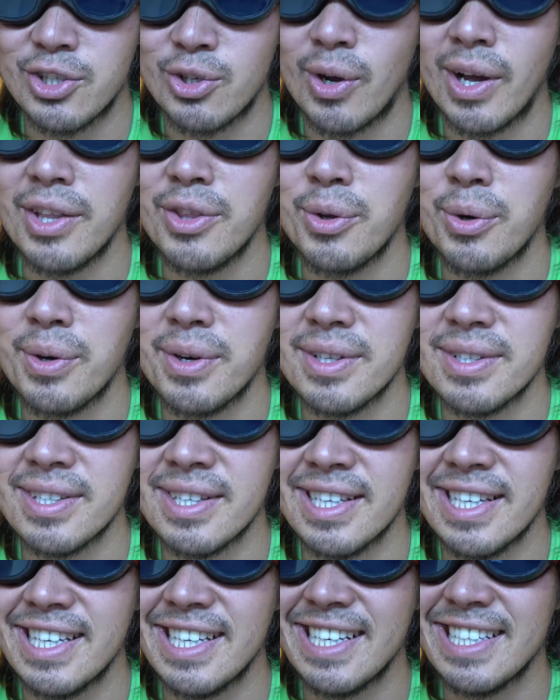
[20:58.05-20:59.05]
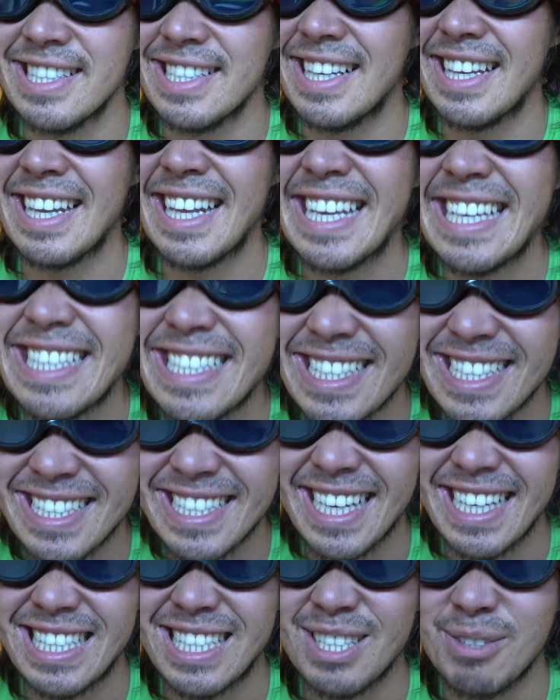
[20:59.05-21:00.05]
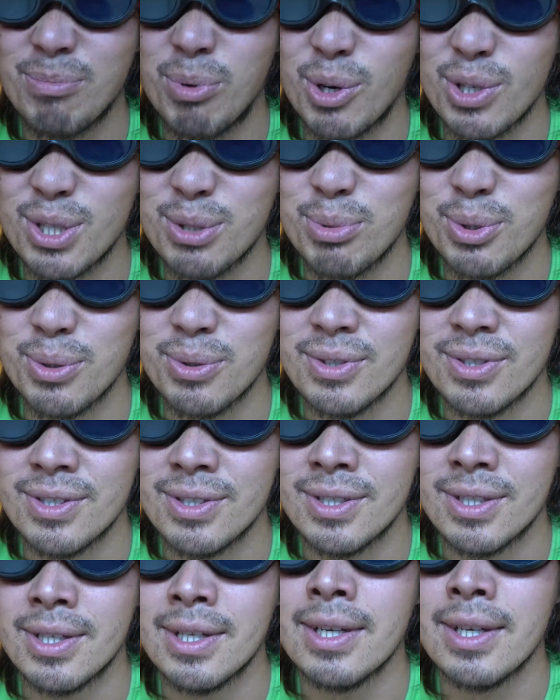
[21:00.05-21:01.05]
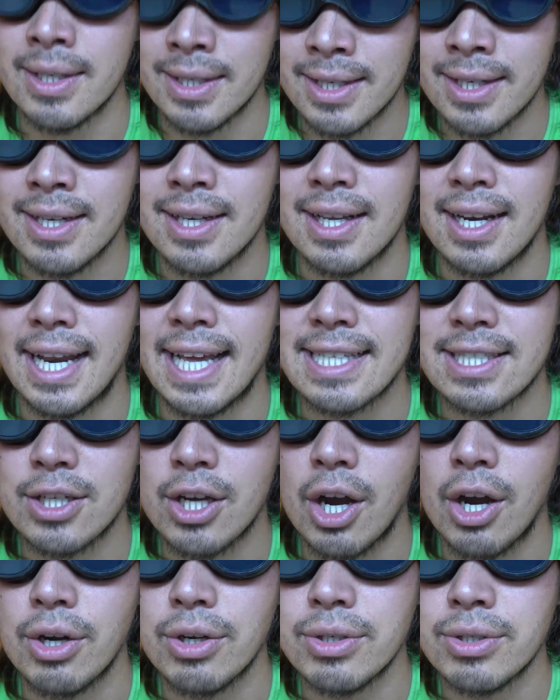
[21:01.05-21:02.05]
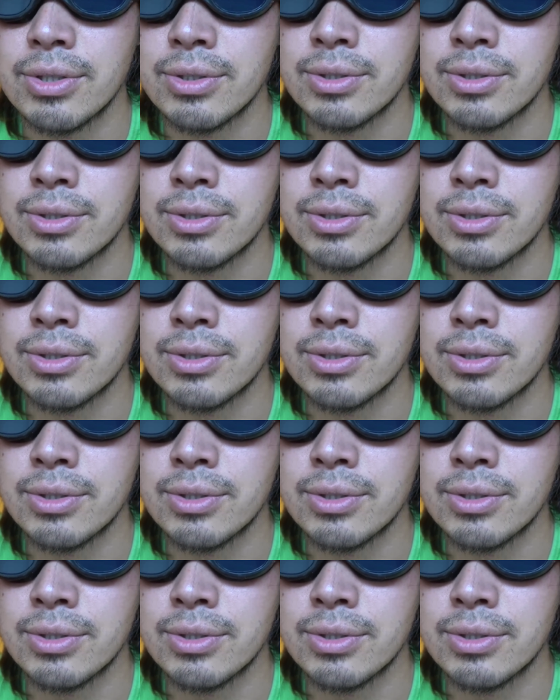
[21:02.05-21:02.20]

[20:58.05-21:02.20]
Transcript: Try and do it in as least sets as possible. Let's go.